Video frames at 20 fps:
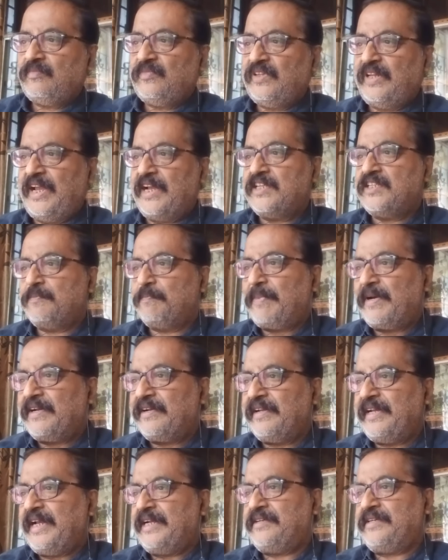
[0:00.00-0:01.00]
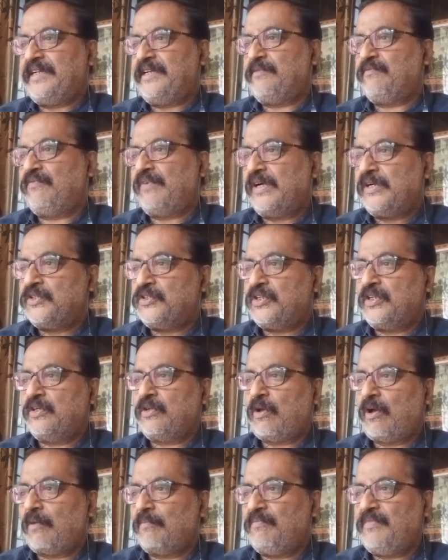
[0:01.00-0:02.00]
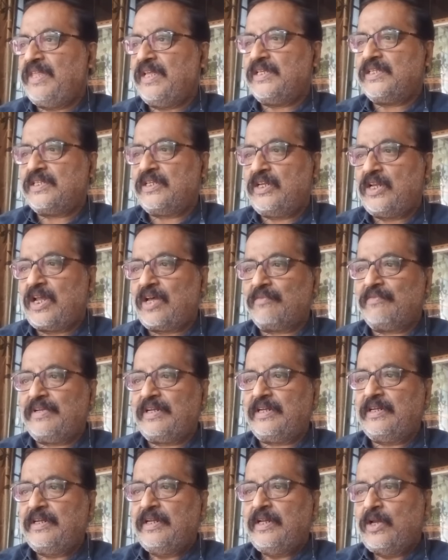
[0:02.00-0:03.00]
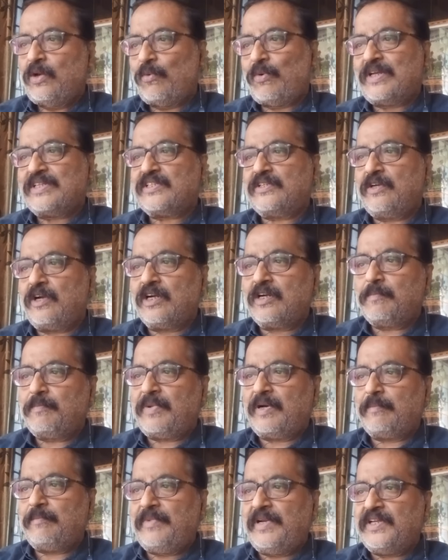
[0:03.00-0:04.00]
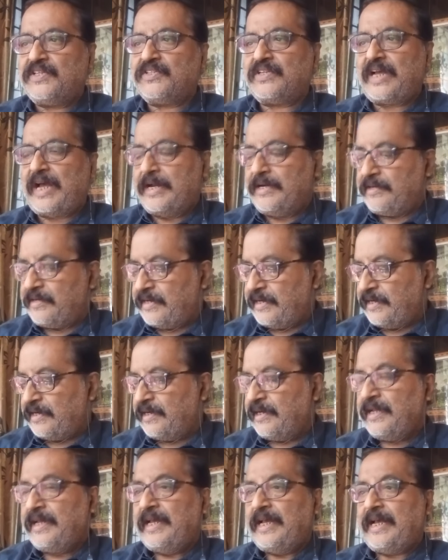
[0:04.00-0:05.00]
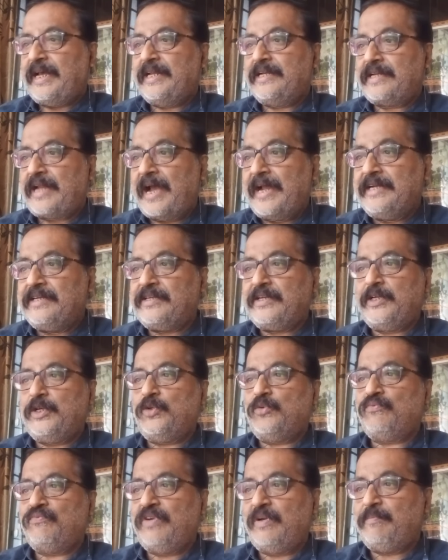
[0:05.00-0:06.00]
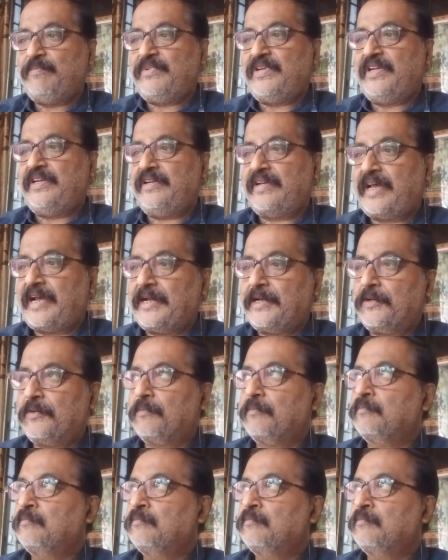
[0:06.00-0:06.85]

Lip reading: unexpurgated version of this novel was not published until 1959.